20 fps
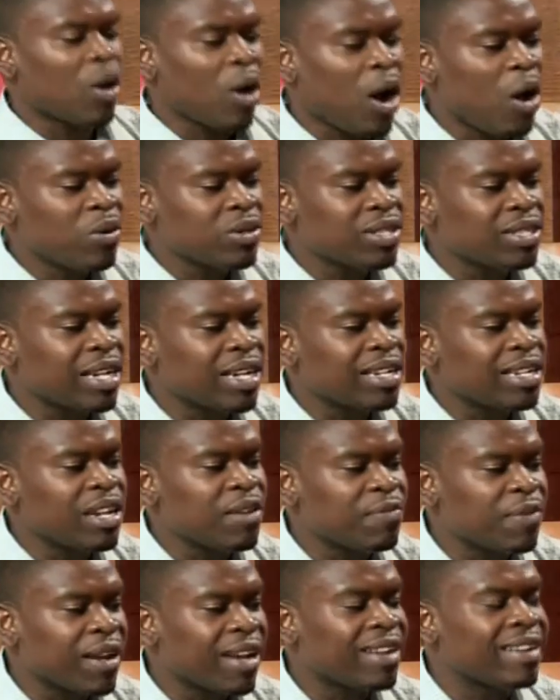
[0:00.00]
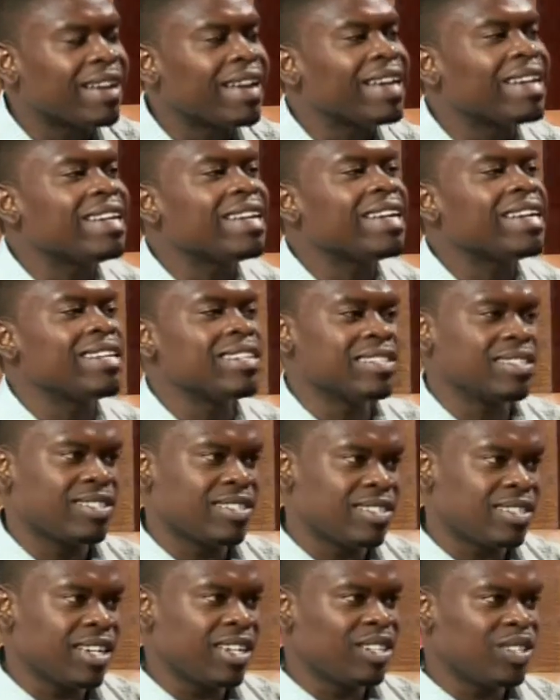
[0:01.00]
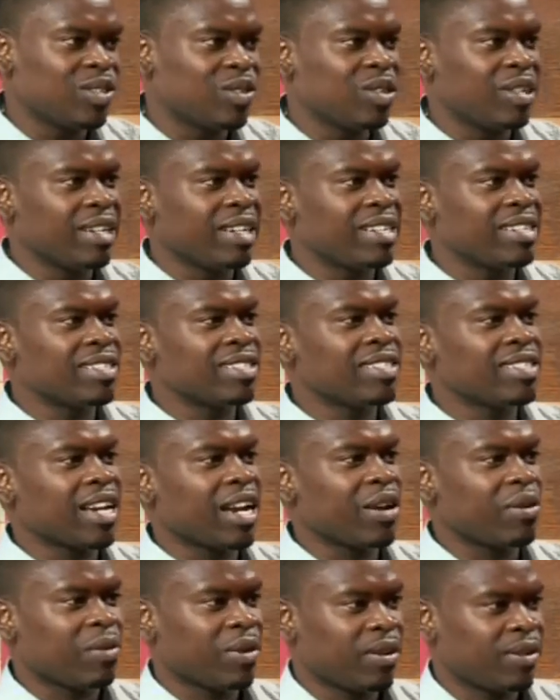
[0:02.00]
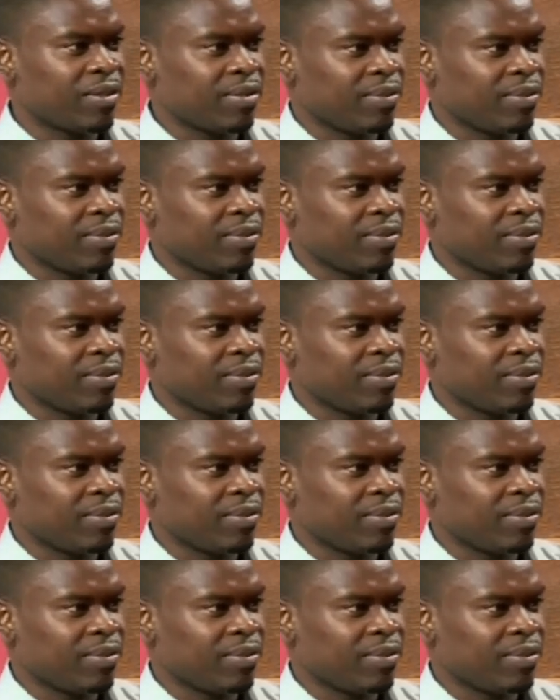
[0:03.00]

How significant it is in today's era?